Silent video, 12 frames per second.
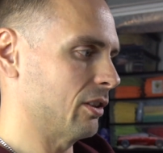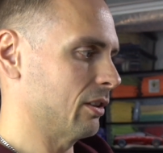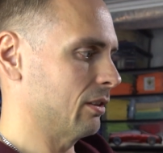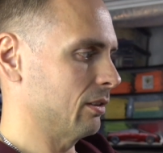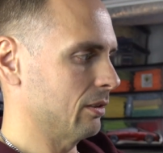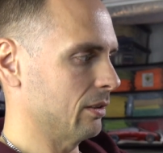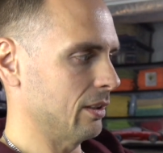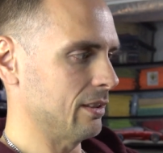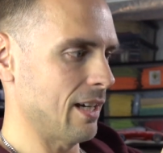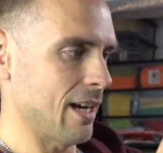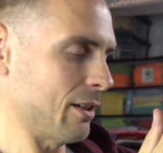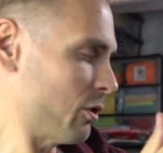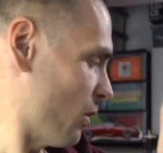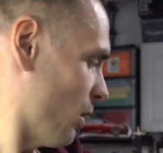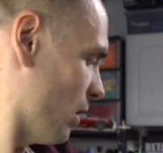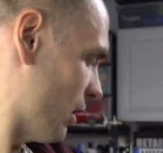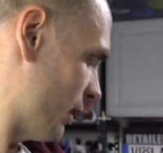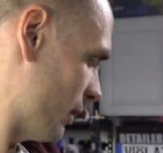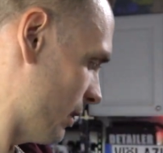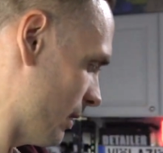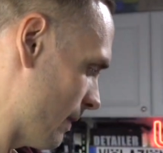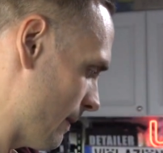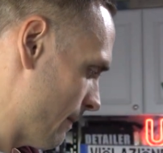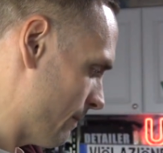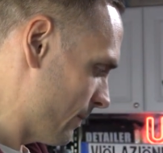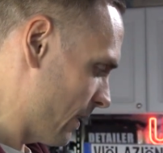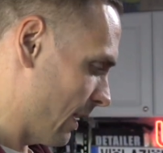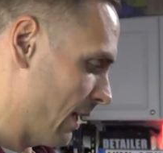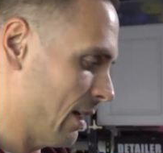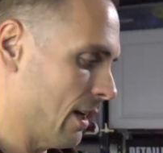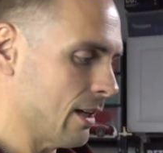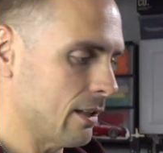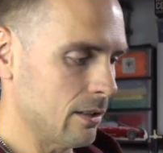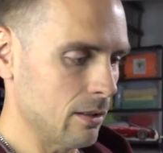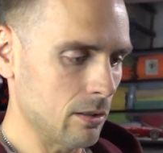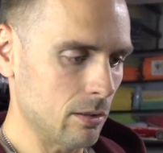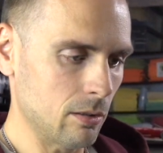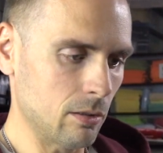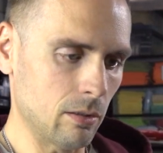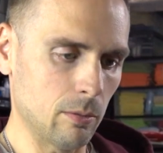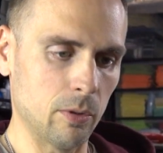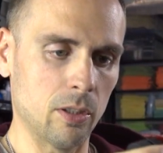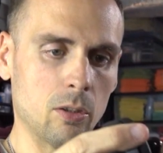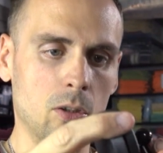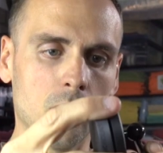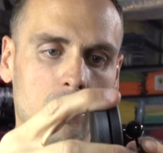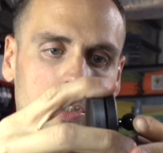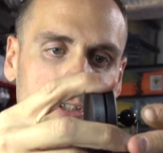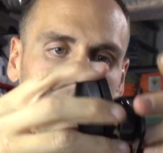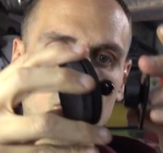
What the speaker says: gonna attach on, and then I'm gonna hook